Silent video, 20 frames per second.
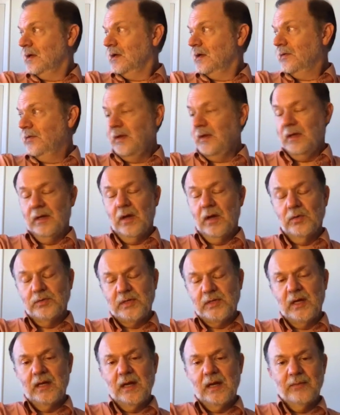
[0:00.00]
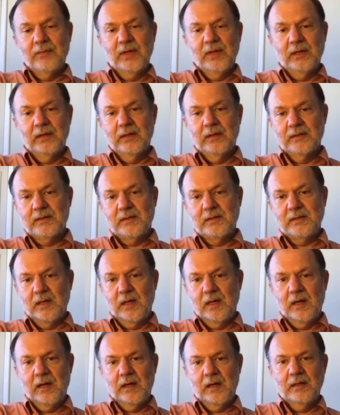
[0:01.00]
The hotel I'm in is
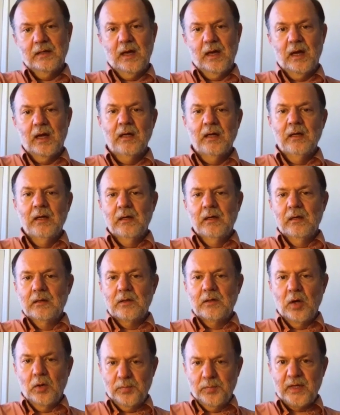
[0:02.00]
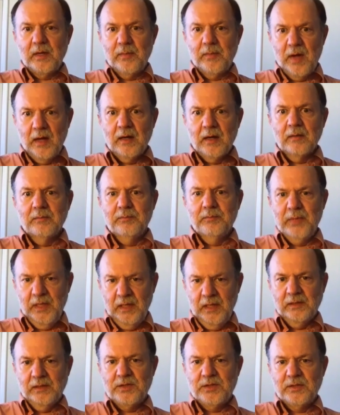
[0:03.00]
on Copacabana
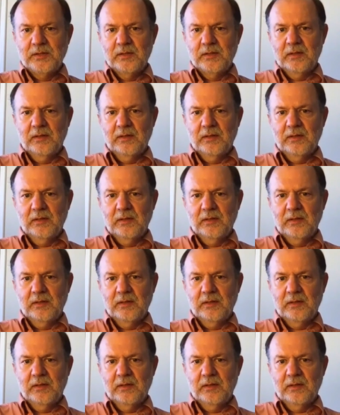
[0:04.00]
Beach.